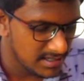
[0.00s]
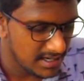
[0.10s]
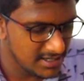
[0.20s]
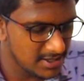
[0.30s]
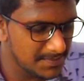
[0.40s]

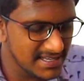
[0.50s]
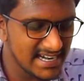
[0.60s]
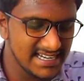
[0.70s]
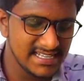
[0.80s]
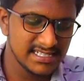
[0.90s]
and you'll be
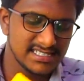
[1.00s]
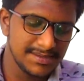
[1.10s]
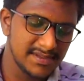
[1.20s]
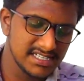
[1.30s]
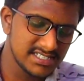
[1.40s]
getting
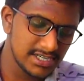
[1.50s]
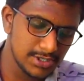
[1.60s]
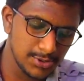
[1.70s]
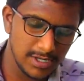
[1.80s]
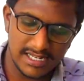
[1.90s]
SIM ejection
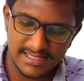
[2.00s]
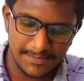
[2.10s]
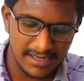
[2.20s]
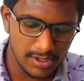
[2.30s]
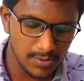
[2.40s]
tool at the
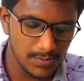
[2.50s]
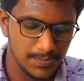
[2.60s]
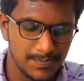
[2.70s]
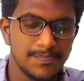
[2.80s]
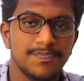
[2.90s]
below,
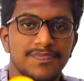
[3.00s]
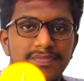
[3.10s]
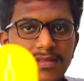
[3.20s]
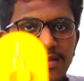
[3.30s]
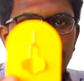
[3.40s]

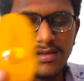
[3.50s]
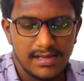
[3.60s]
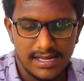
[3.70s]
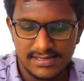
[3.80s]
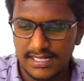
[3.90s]

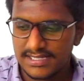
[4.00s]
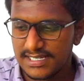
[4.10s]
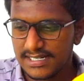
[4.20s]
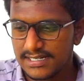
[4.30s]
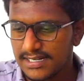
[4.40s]
and that's
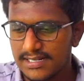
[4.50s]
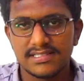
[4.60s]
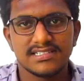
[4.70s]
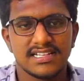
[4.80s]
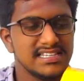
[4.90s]
it.
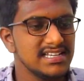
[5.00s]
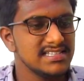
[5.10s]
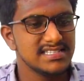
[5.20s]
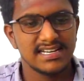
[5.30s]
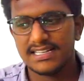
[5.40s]
There's nothing
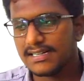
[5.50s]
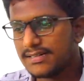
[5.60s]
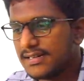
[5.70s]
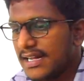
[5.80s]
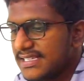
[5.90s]
inside here.
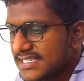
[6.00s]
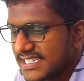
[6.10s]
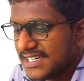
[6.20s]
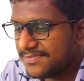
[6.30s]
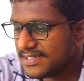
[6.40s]
I'll just
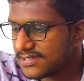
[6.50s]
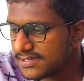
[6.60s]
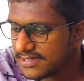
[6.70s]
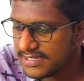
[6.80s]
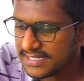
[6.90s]
keep
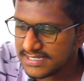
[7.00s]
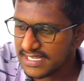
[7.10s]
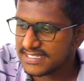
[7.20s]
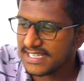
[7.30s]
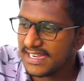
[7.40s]
these things
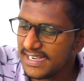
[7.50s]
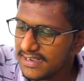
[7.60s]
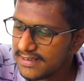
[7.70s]
aside.